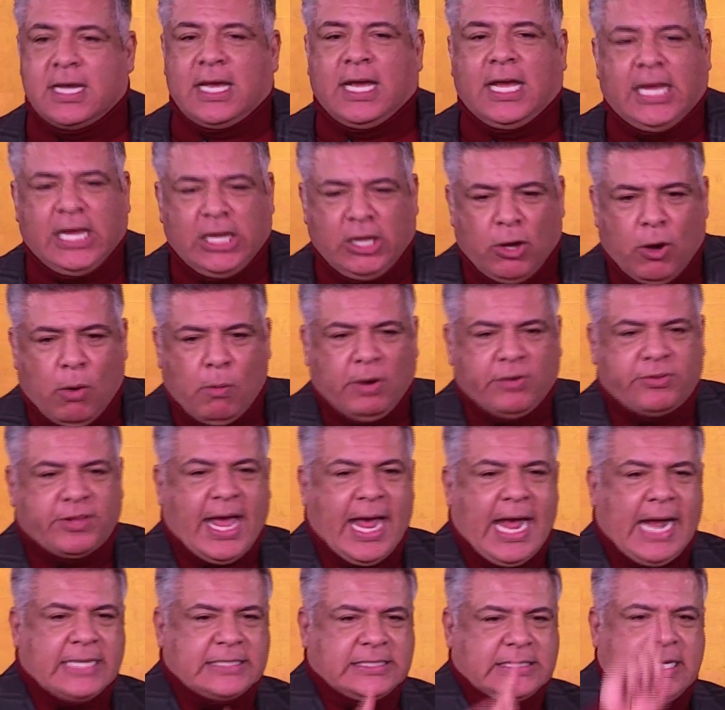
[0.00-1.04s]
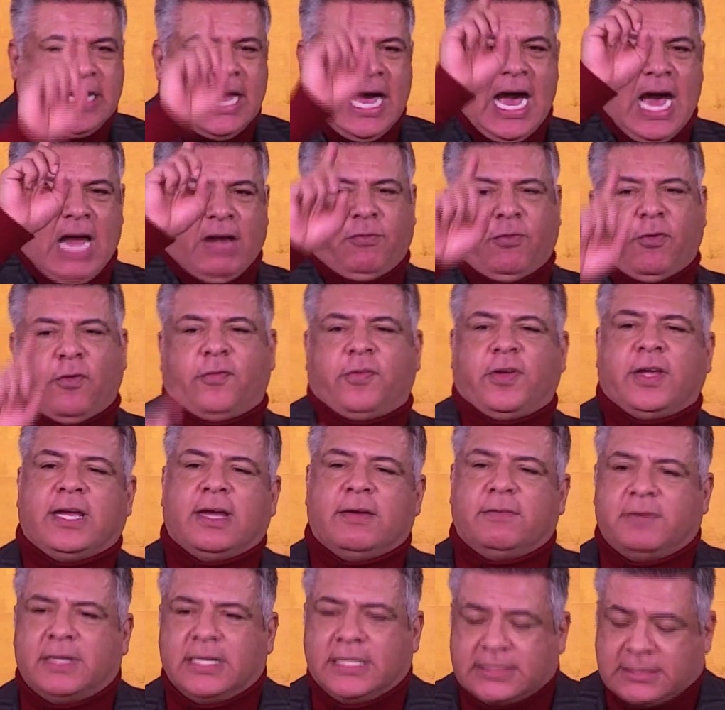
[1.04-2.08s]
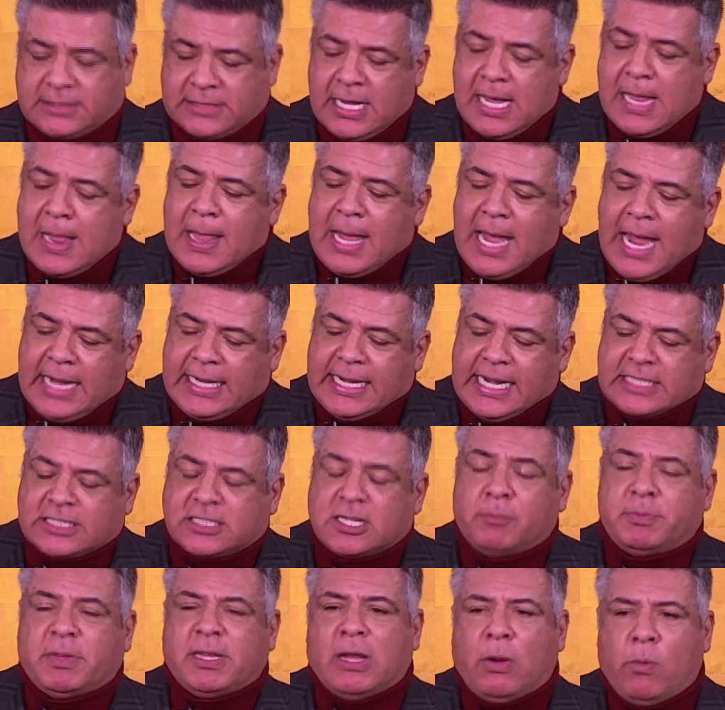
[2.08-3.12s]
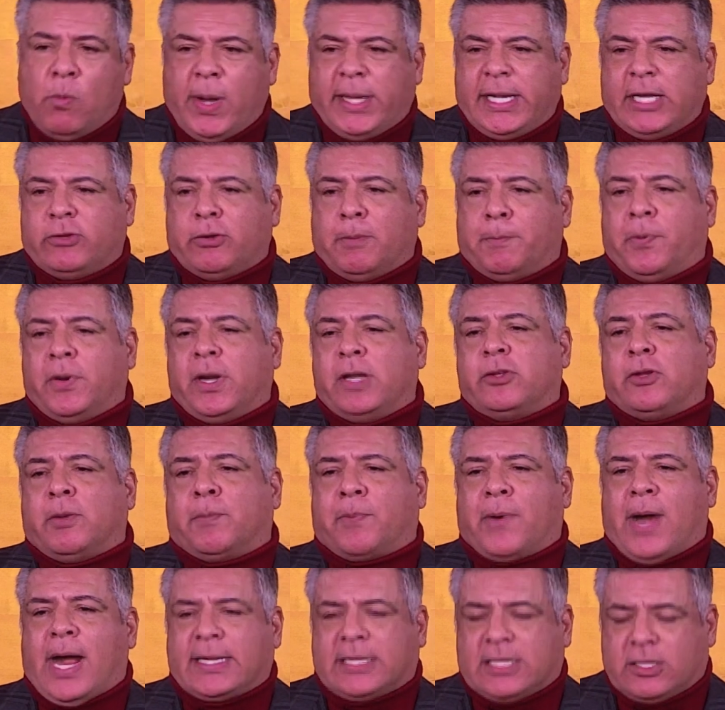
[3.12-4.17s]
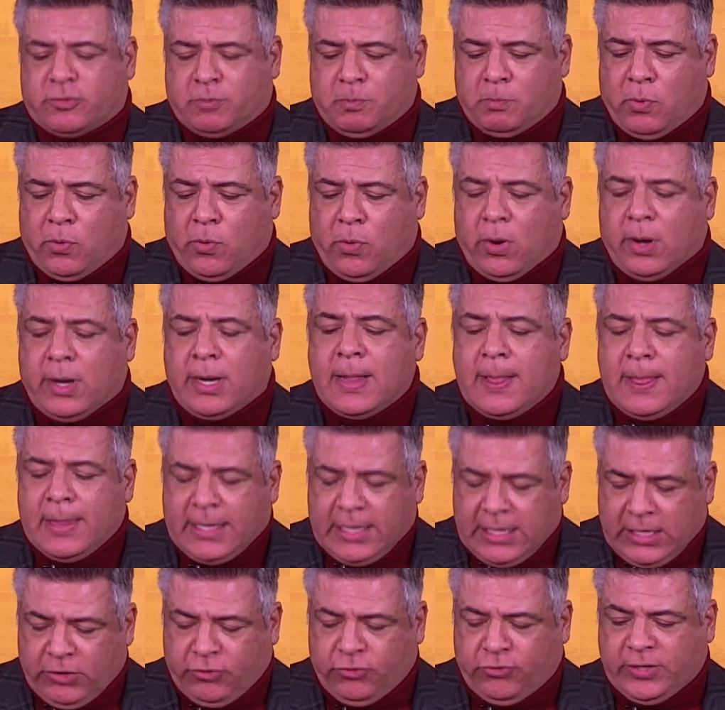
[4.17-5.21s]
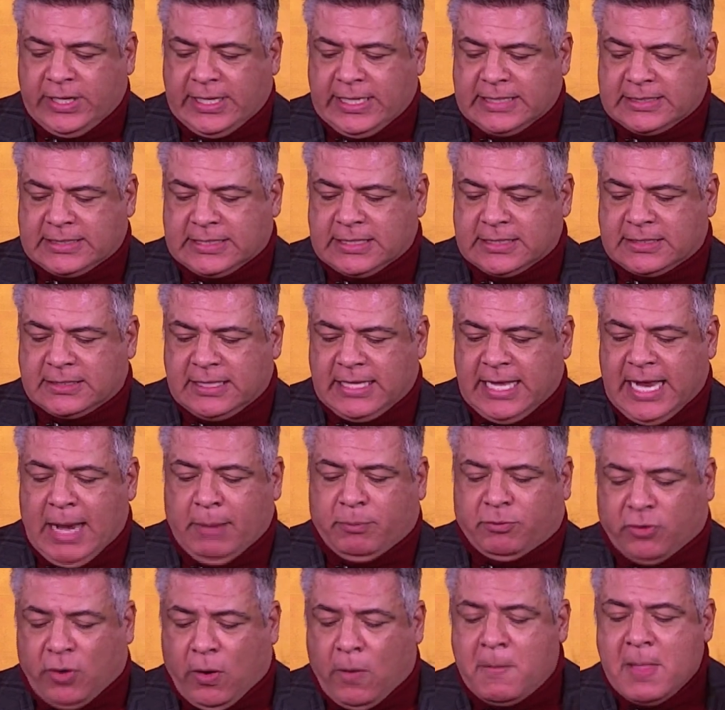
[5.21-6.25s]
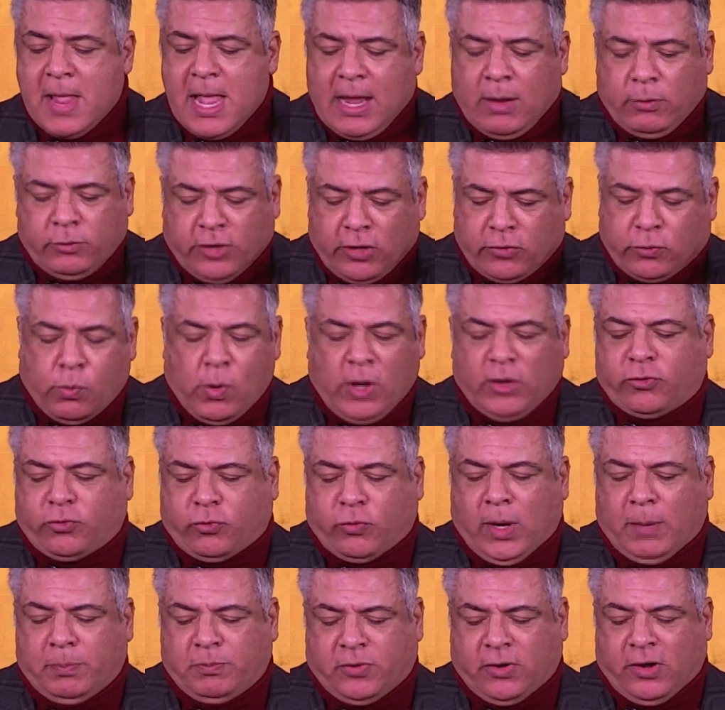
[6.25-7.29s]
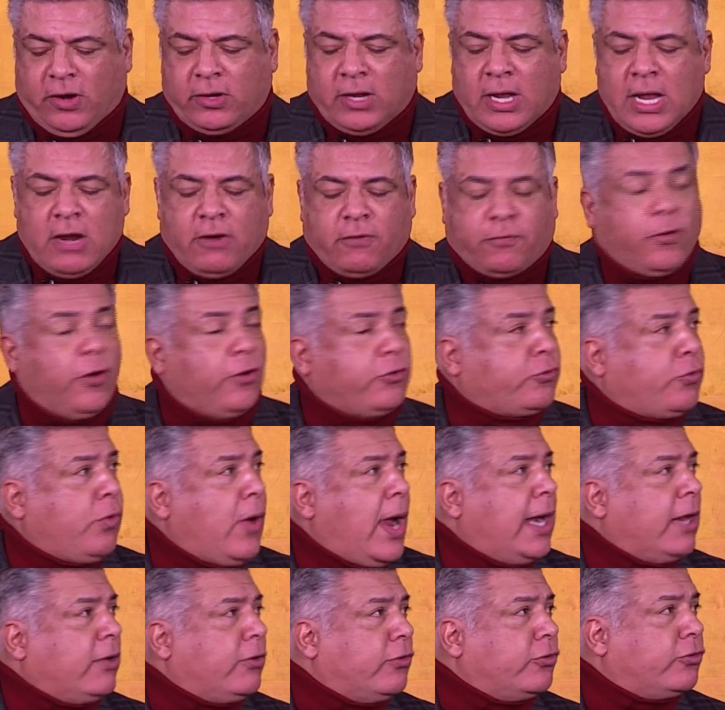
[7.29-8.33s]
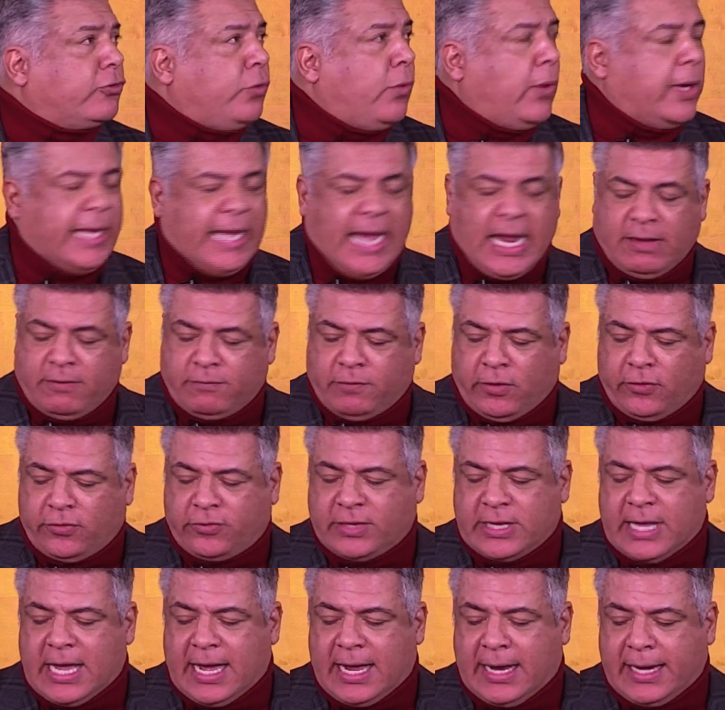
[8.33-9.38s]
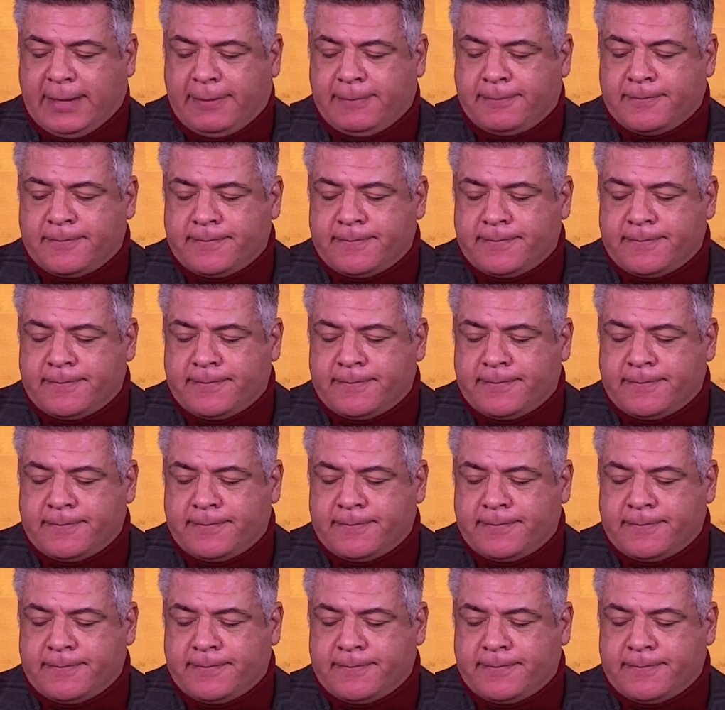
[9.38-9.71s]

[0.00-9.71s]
He always asks God for forgiveness. And that's something that we need to put into practice more in Jesus' name. So just one scripture, 1 Chronicles 28, verse 9.